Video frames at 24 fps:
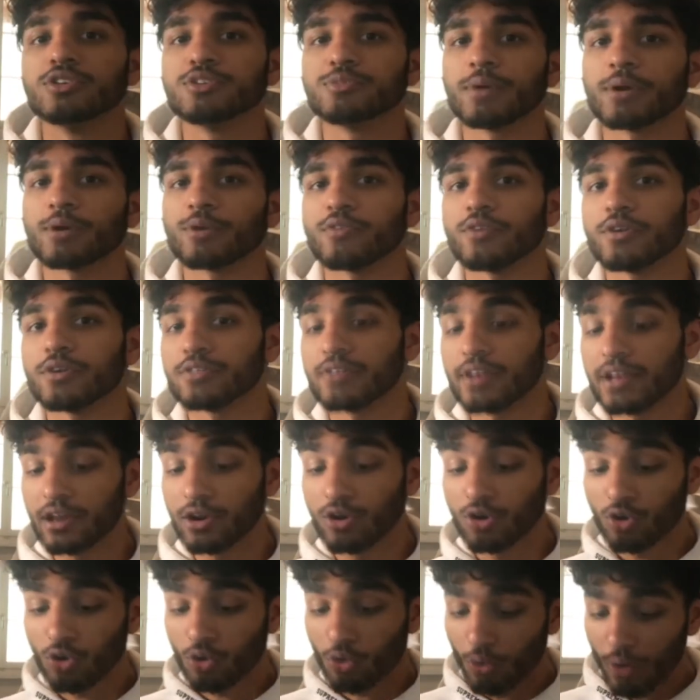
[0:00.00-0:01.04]
This microphone is an
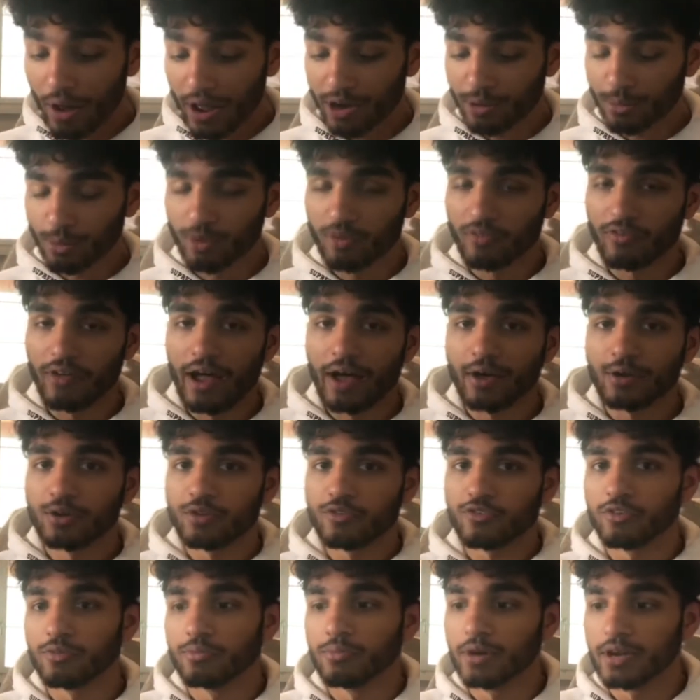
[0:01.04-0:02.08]
incredible
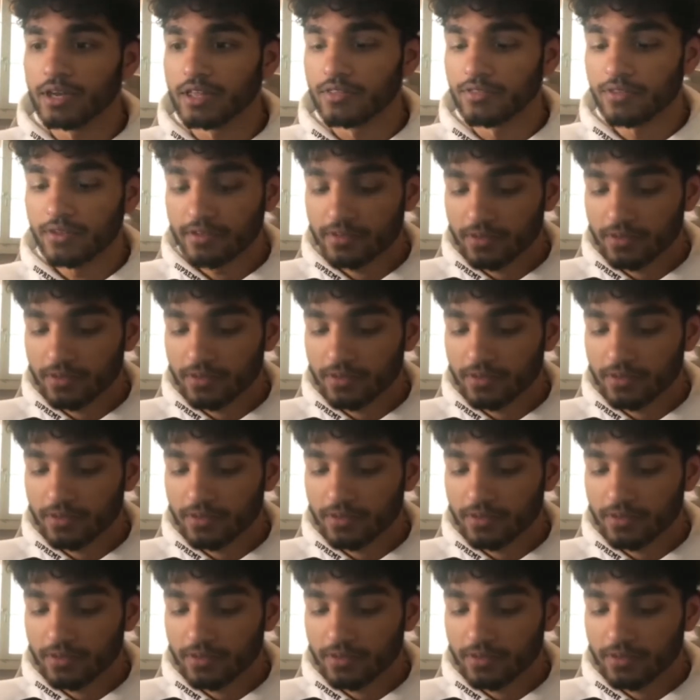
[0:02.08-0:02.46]
value for money.